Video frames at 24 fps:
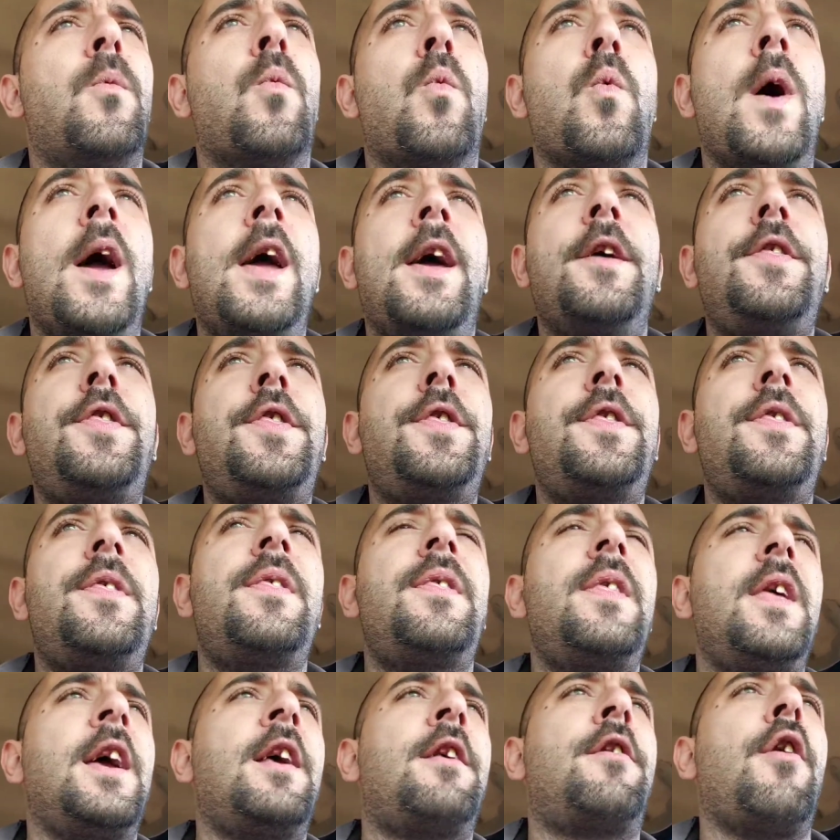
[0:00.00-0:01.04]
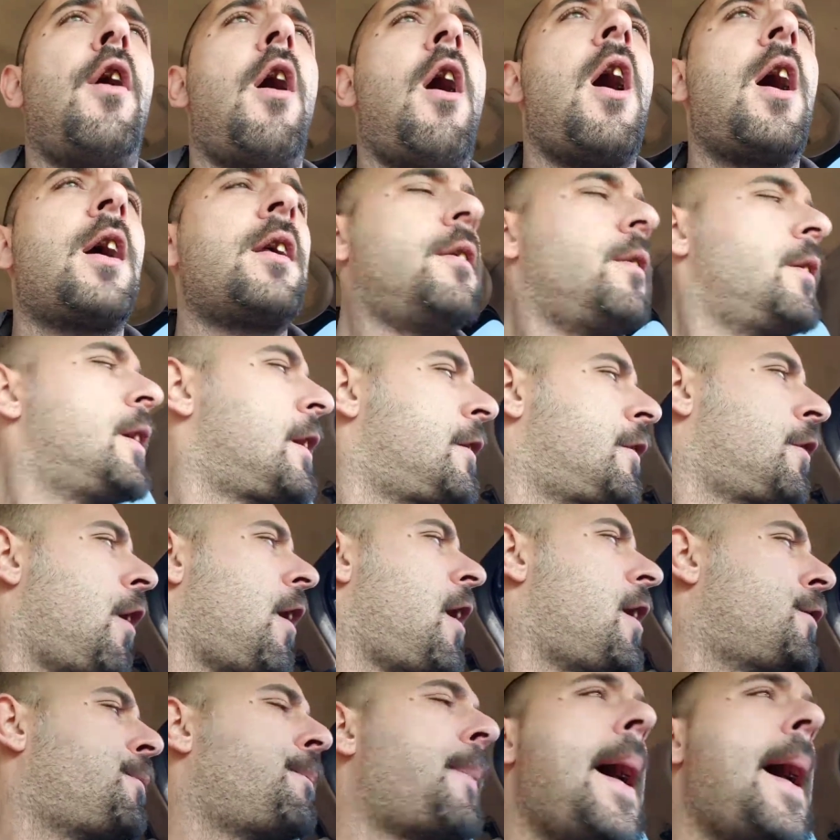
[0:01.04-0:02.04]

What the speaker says: with exhaust